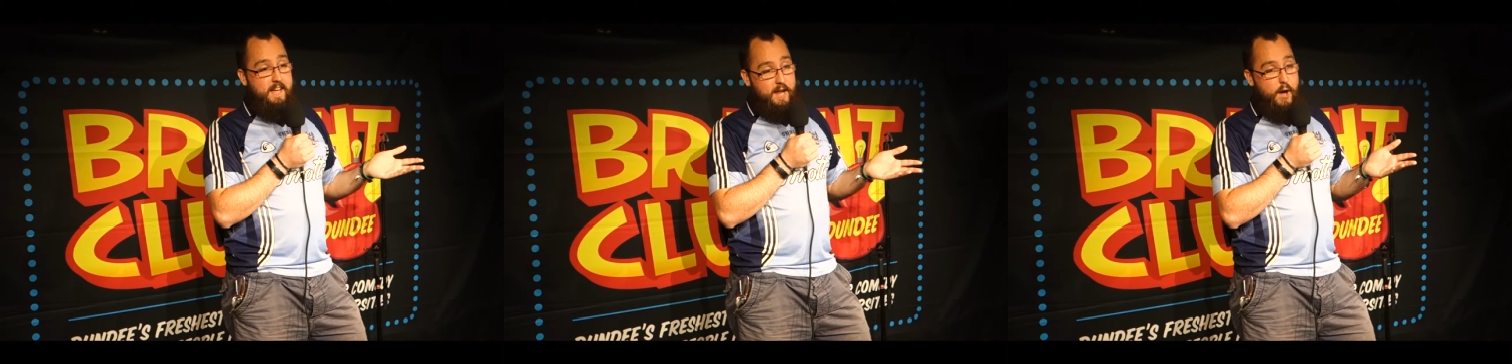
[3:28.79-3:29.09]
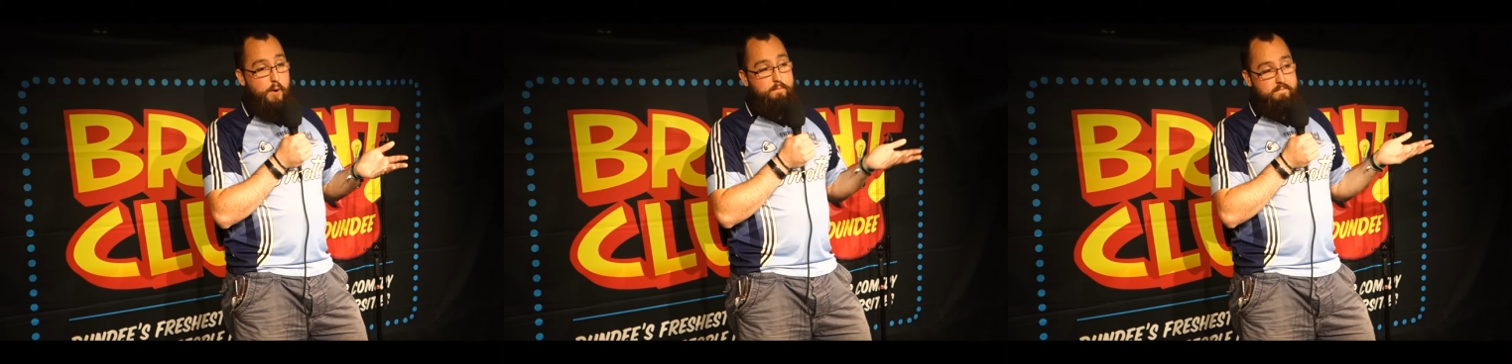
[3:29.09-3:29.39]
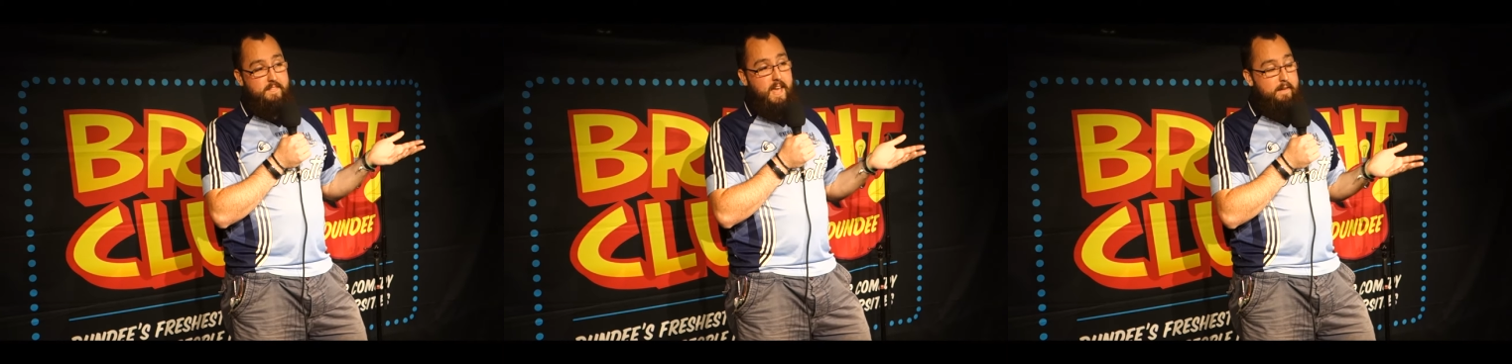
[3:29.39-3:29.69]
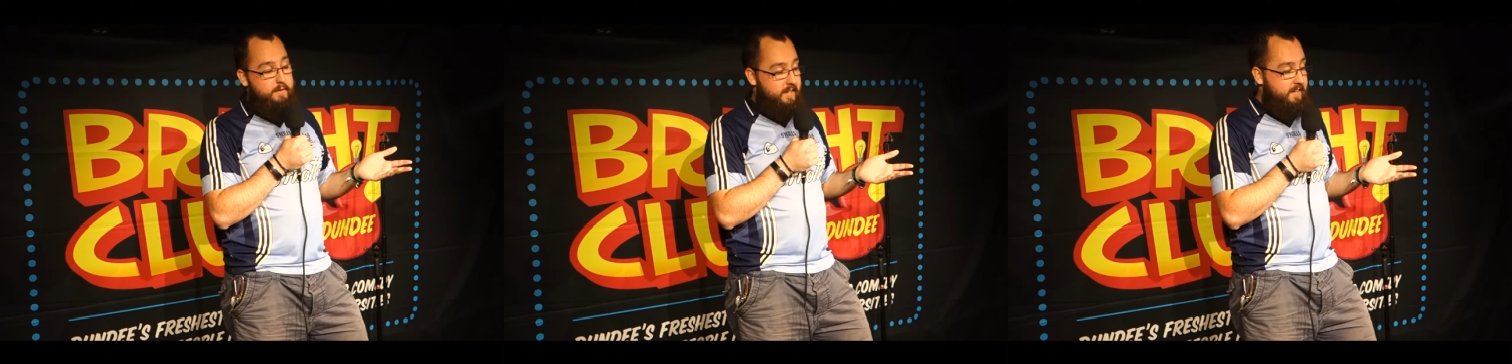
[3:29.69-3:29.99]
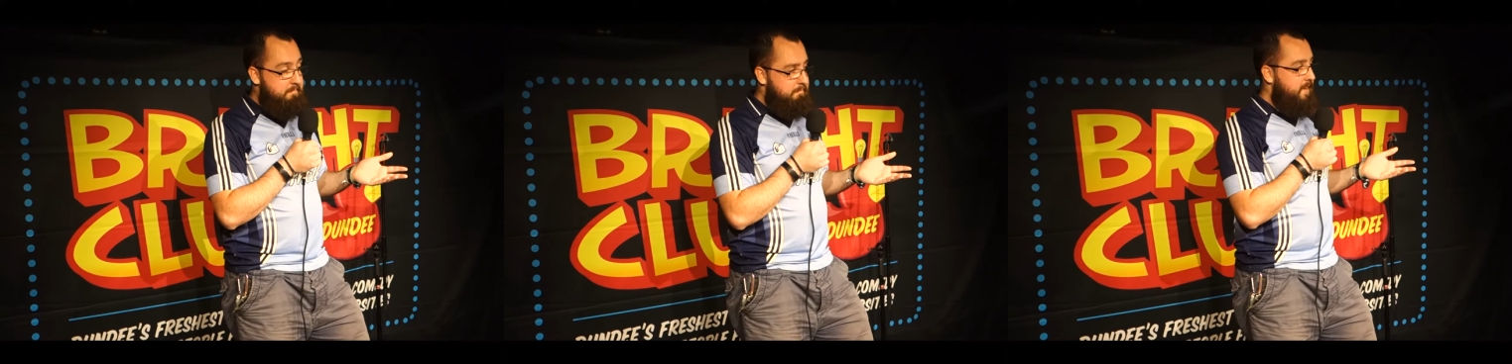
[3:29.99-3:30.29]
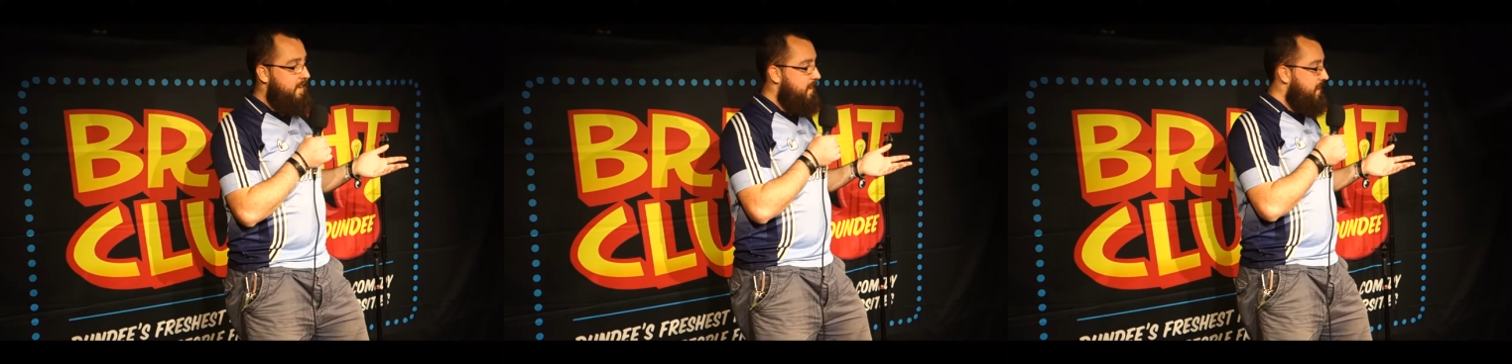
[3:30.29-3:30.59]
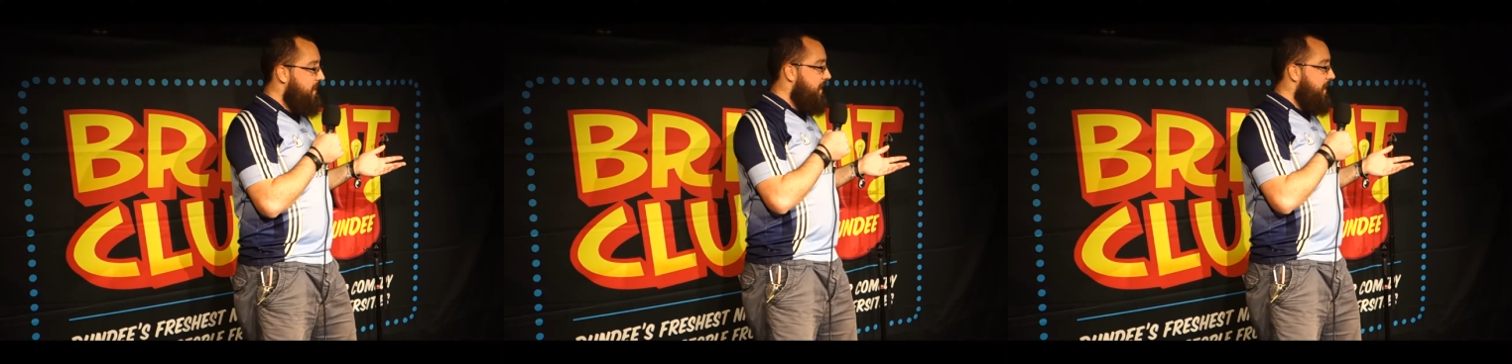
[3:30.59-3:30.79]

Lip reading: you know, cavity. S